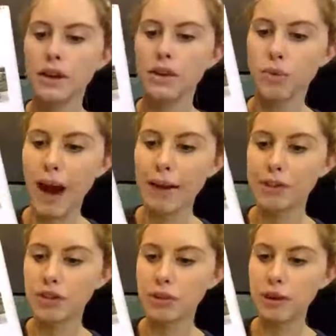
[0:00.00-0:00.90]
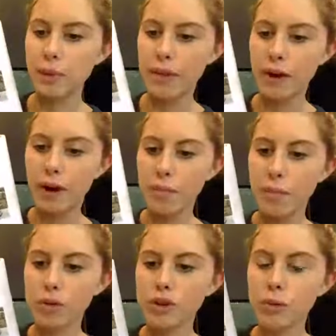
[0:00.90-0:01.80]
graft a tree where there are
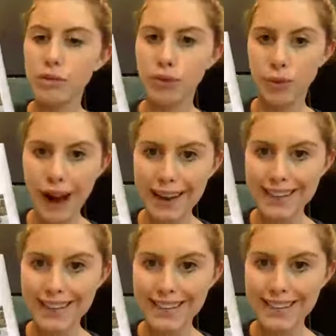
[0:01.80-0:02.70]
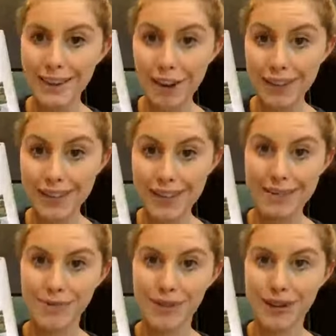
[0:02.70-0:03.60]
multiple varieties on the
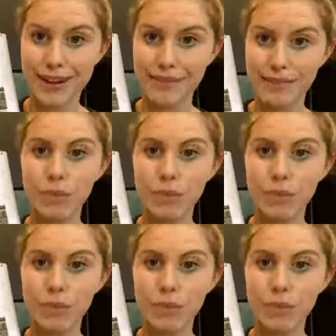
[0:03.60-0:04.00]
same tree,